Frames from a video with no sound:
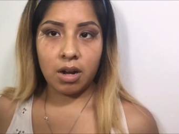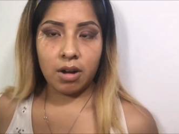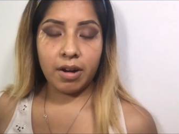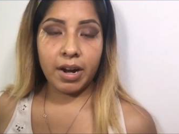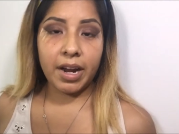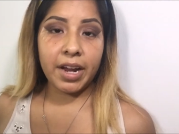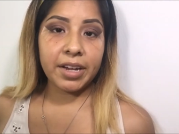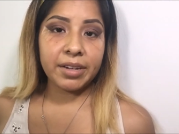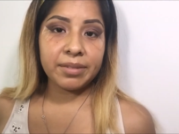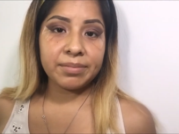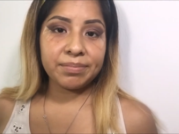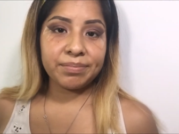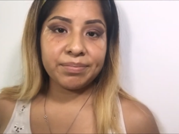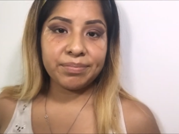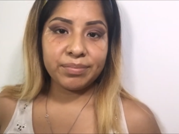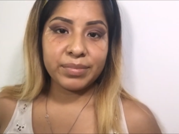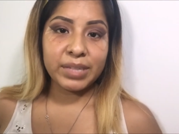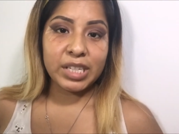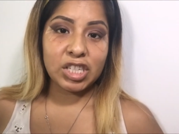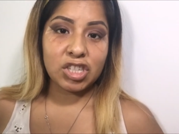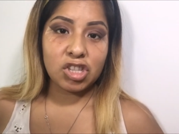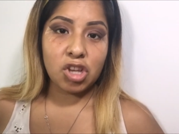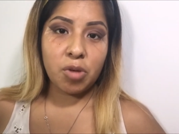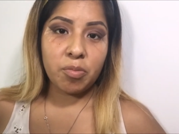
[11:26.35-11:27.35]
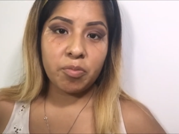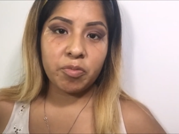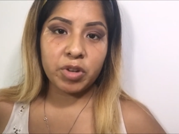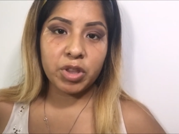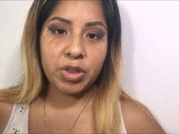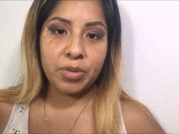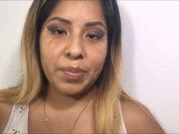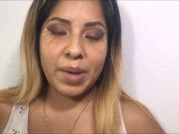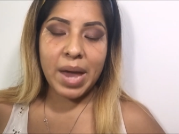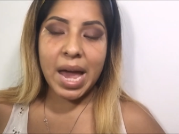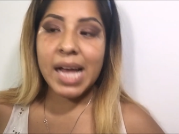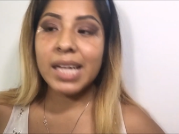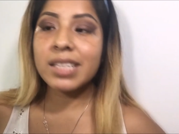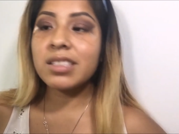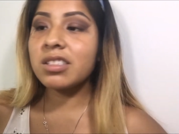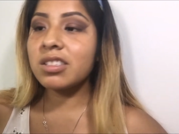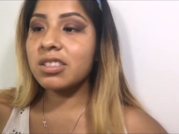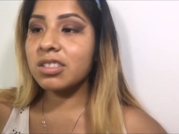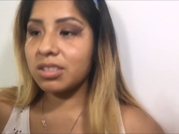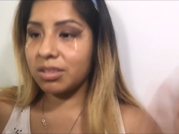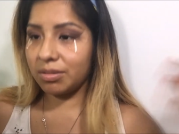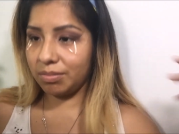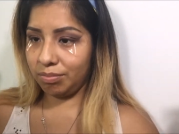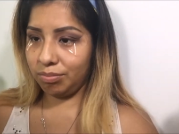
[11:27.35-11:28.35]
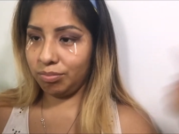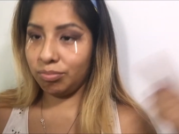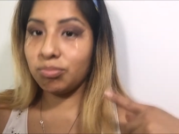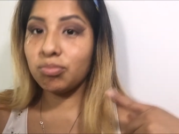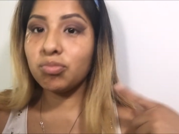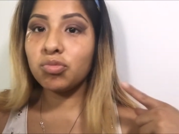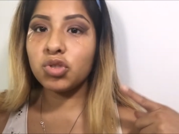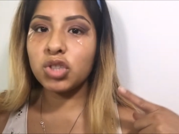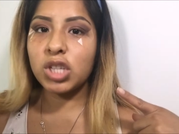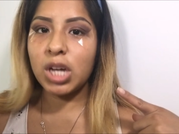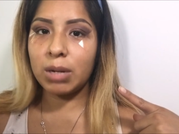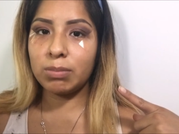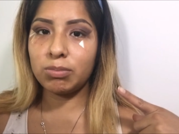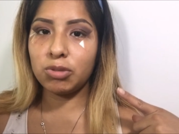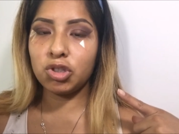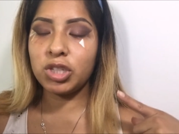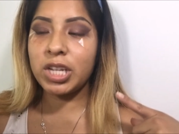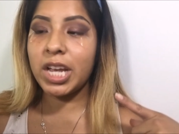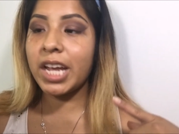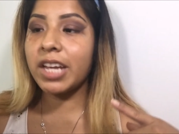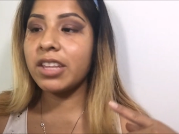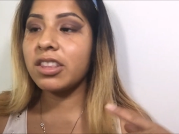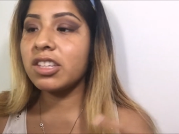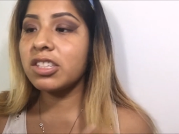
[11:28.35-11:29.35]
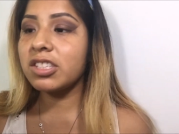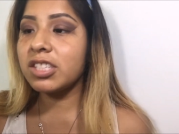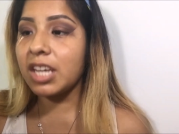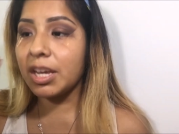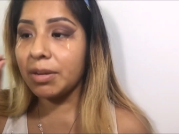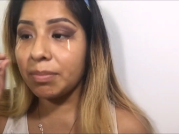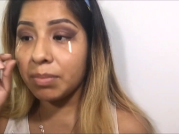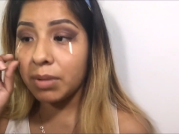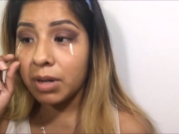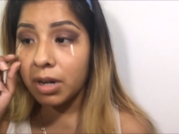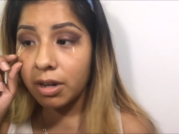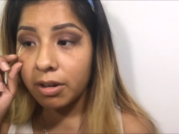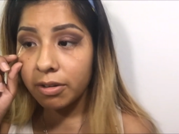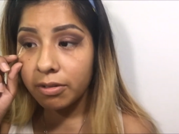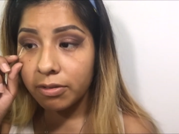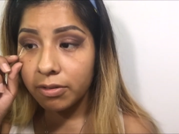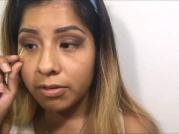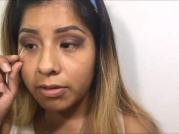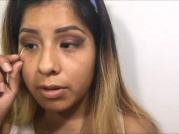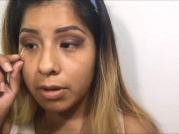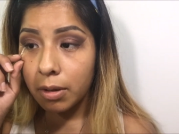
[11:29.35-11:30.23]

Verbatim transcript: All right, let's hope for the best. Time to take the tape off.